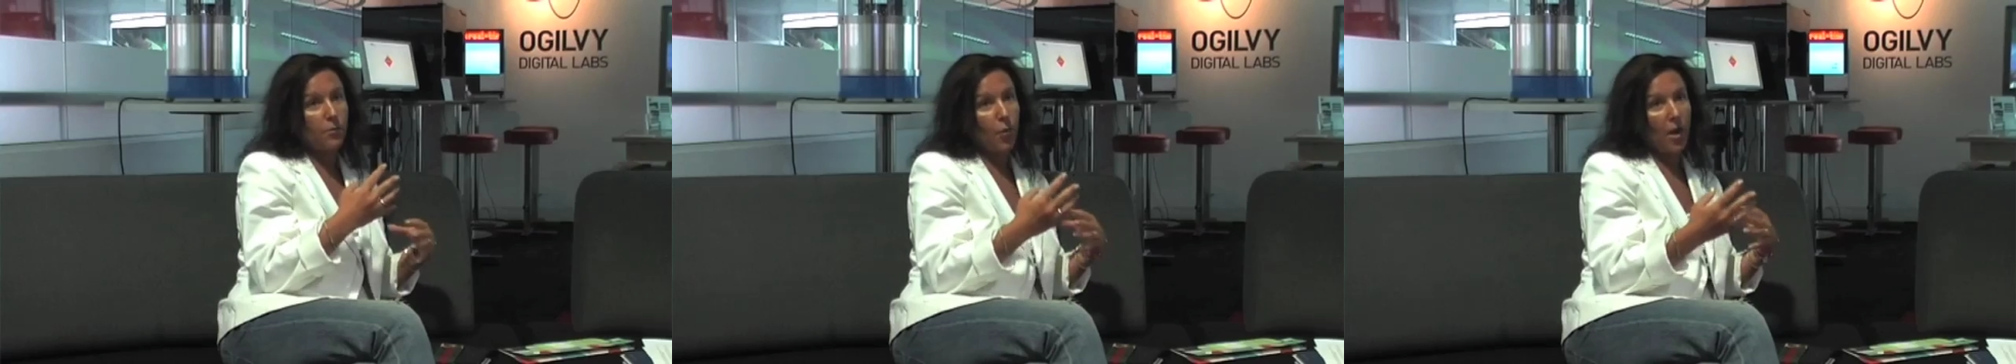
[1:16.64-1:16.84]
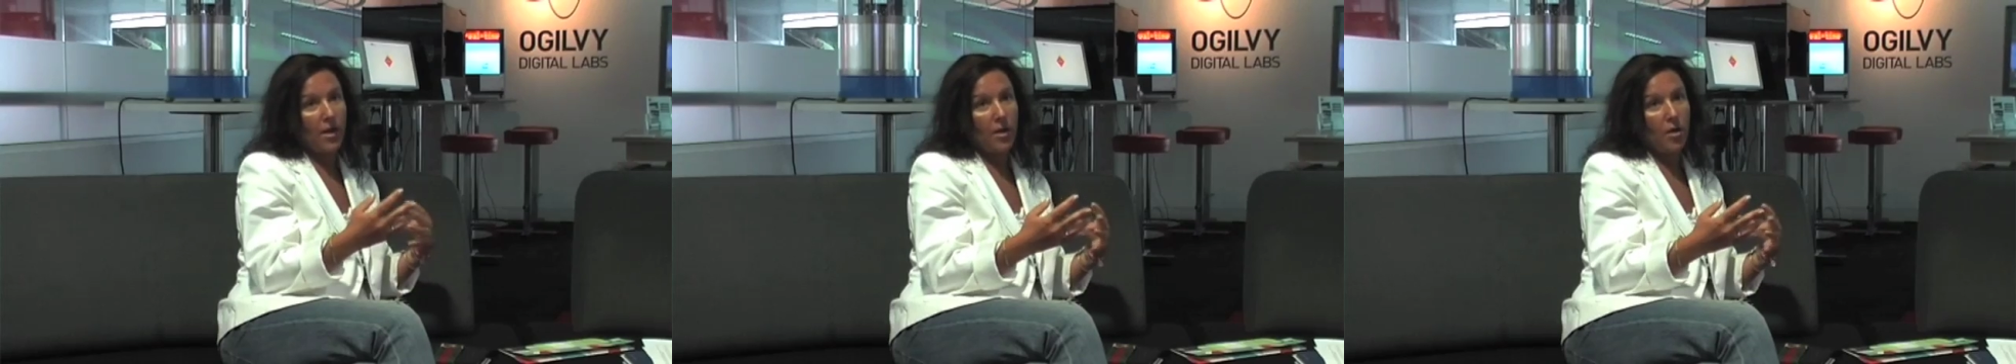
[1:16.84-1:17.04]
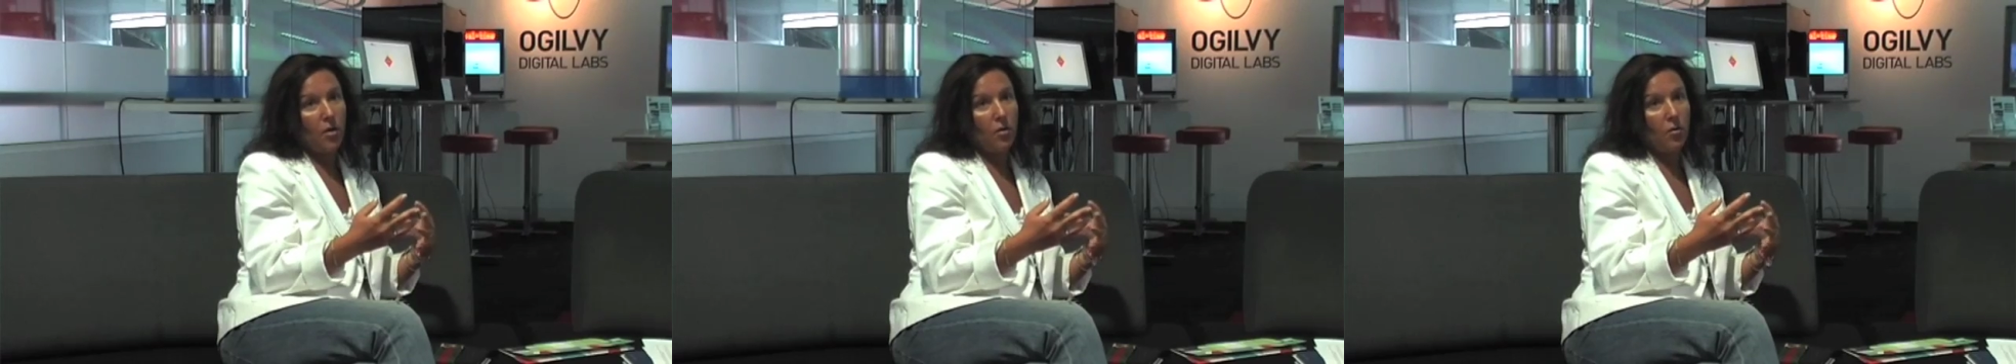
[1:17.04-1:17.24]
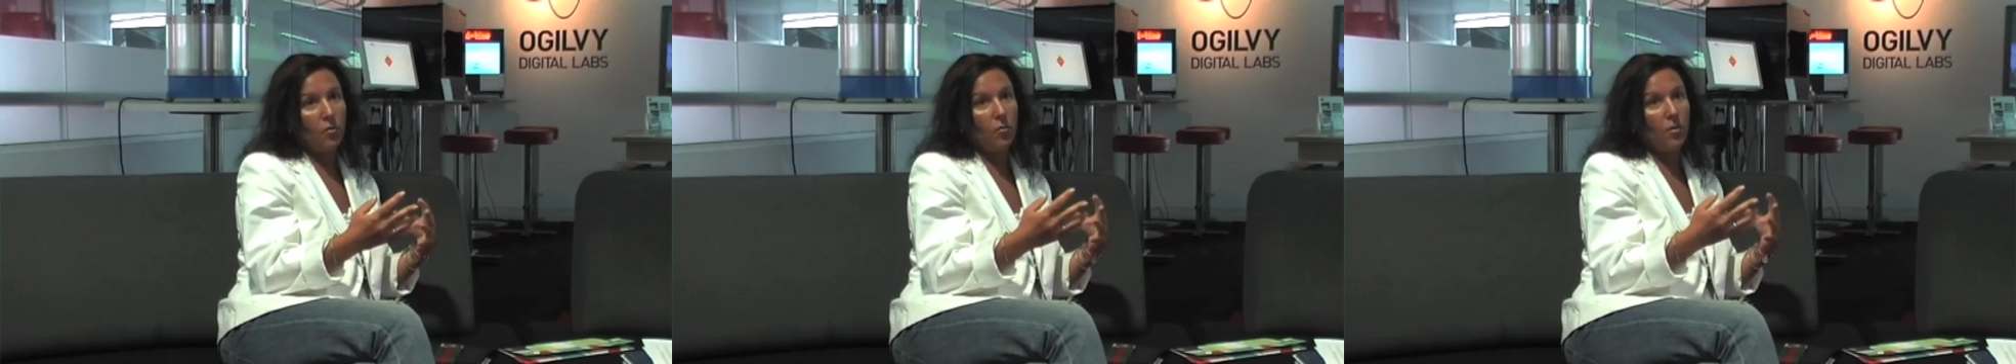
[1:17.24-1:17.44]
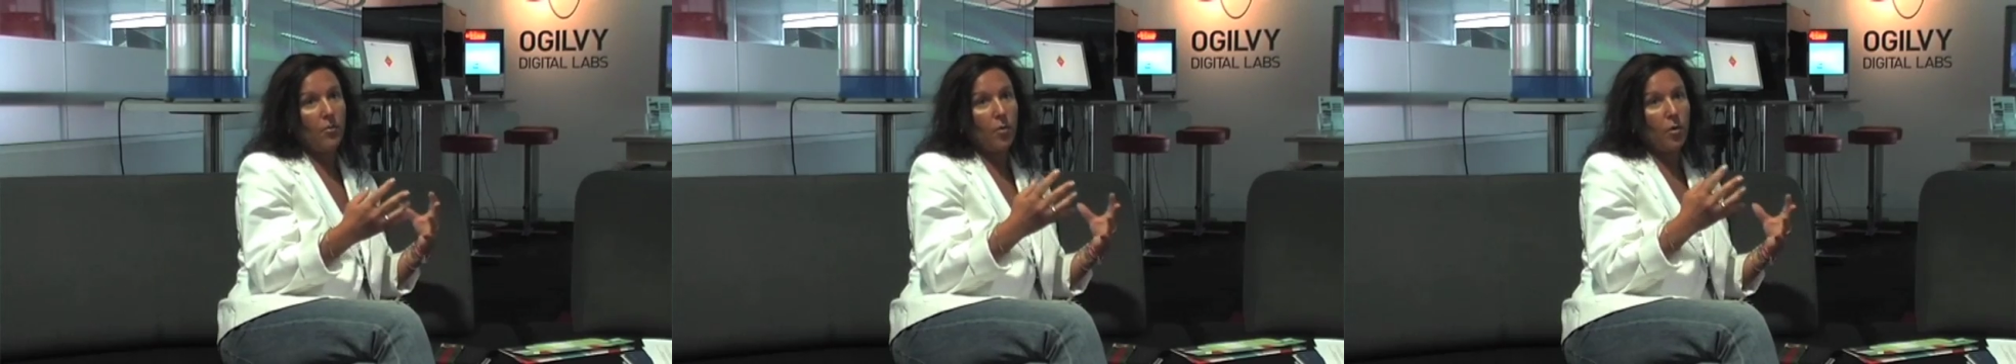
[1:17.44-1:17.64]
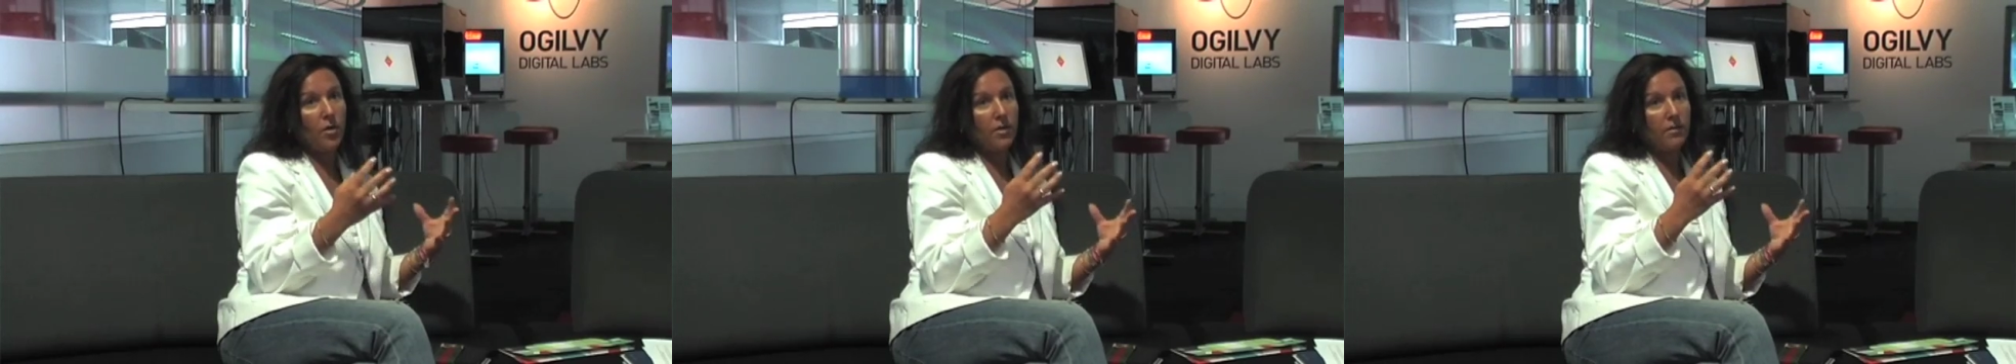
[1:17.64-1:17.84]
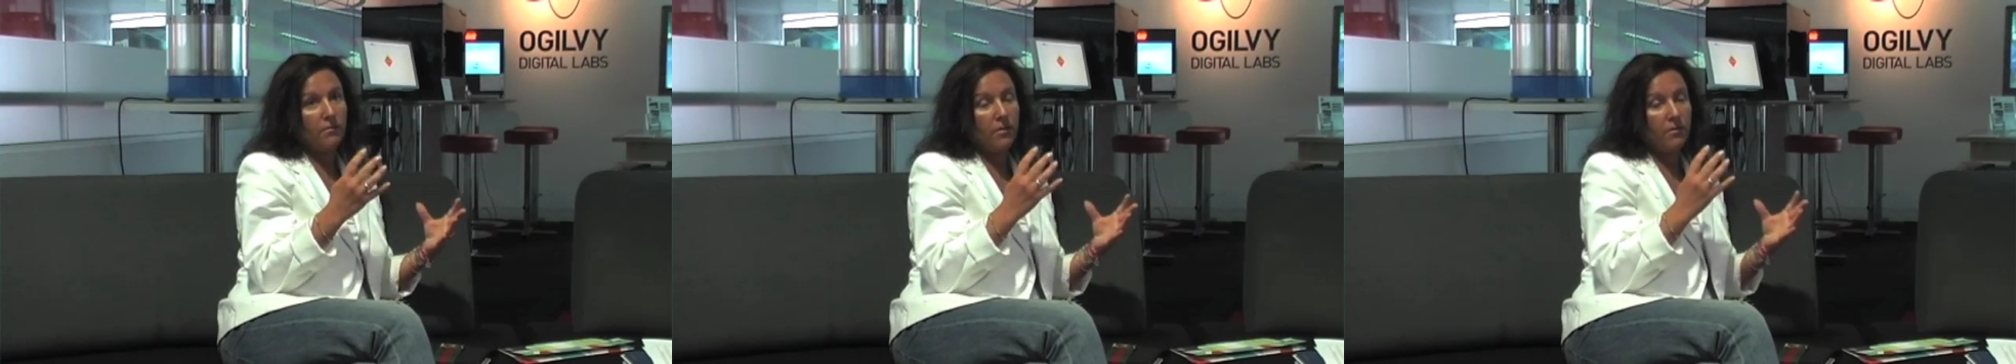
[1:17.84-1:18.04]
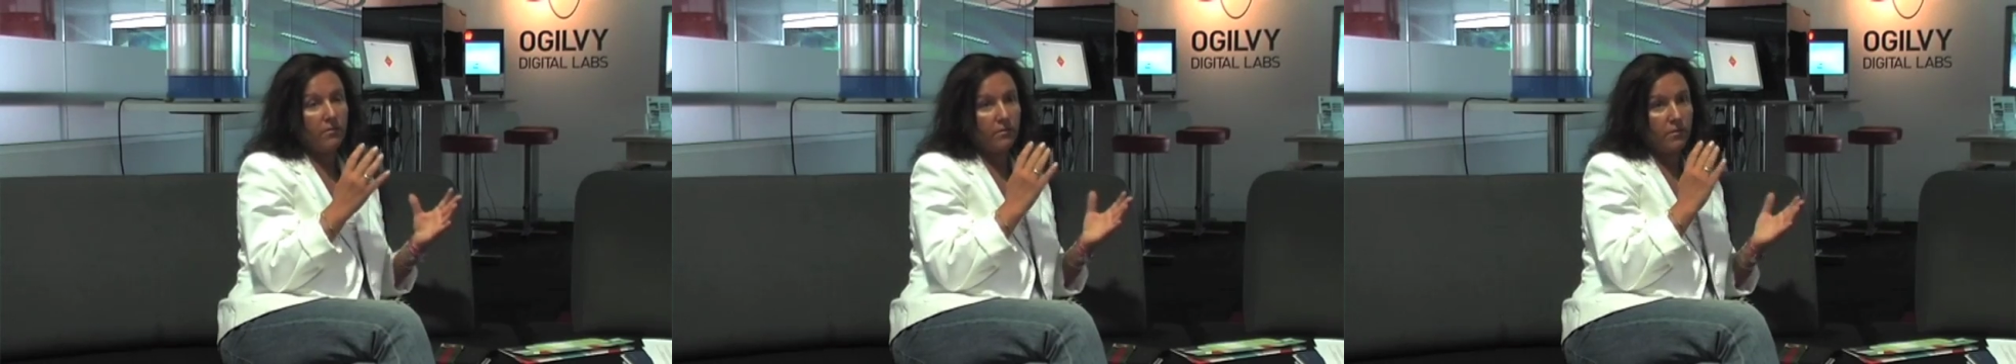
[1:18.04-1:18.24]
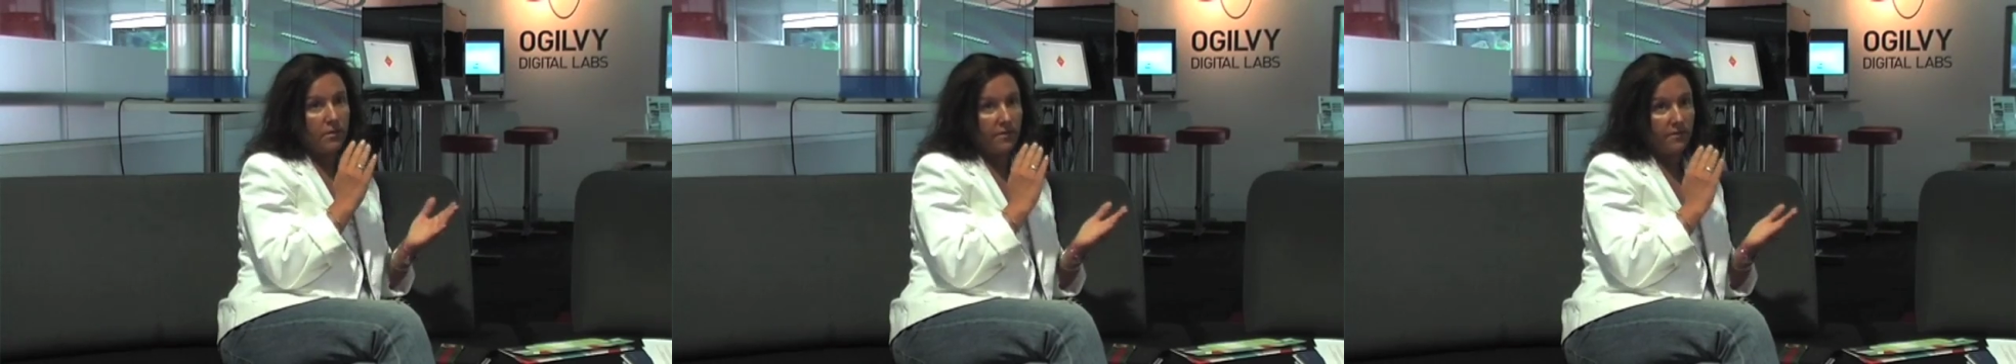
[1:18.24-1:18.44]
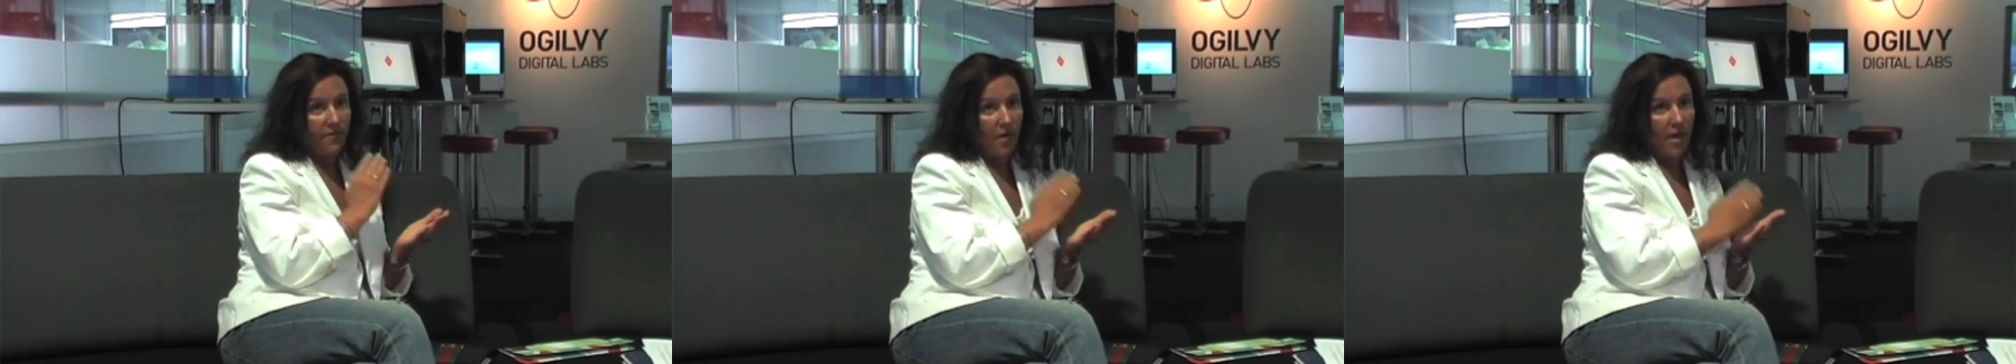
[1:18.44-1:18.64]
brand new, we'll put
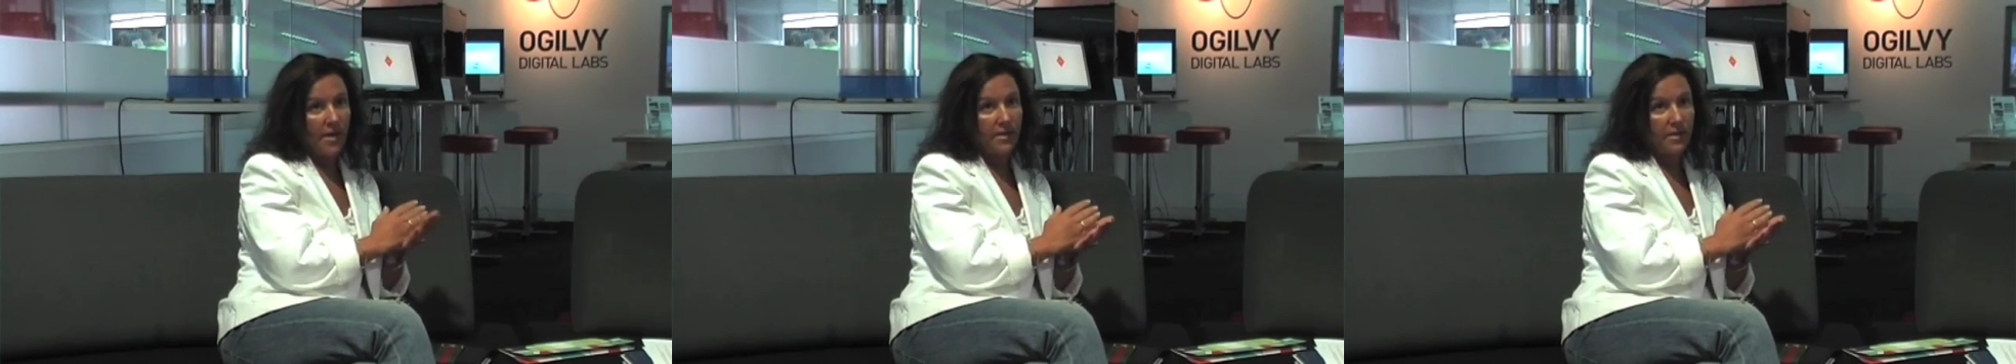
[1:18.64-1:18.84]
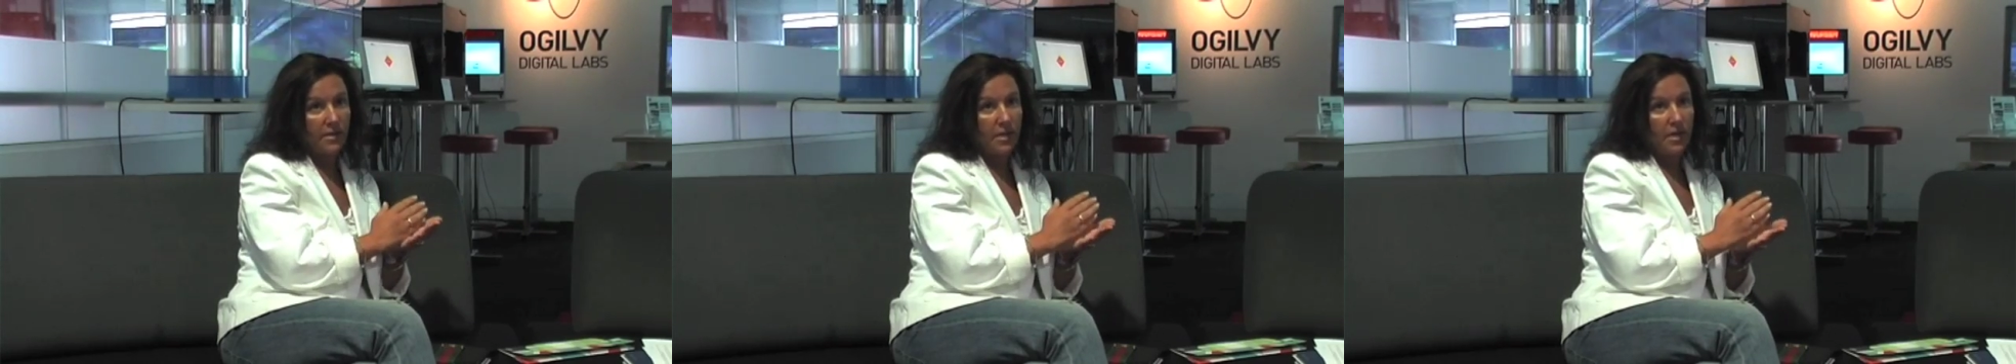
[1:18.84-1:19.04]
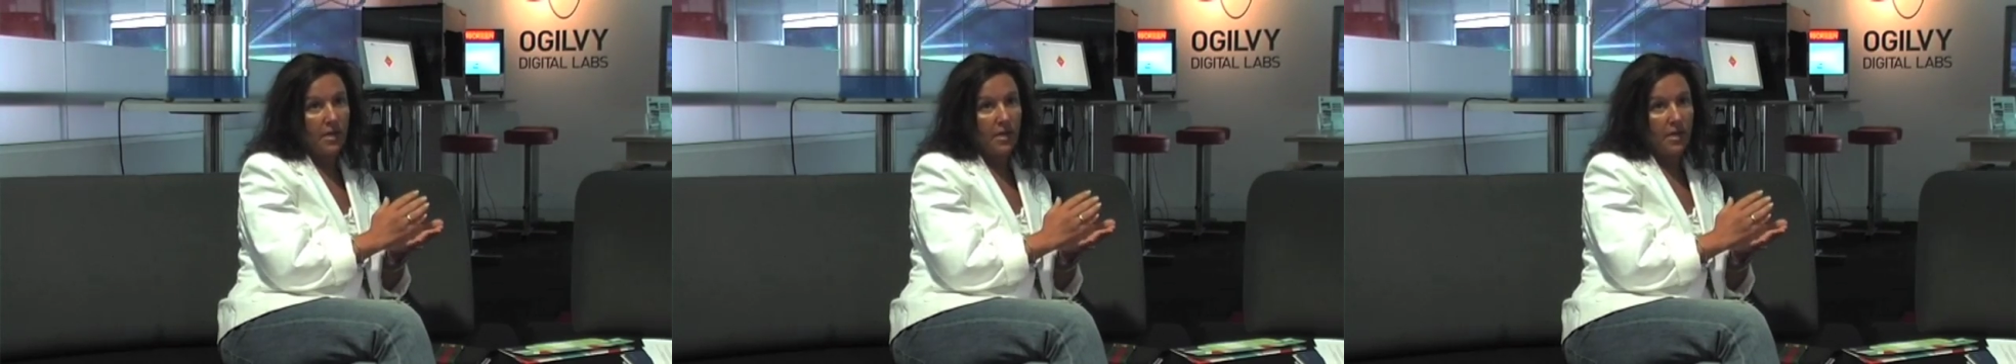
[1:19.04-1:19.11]
define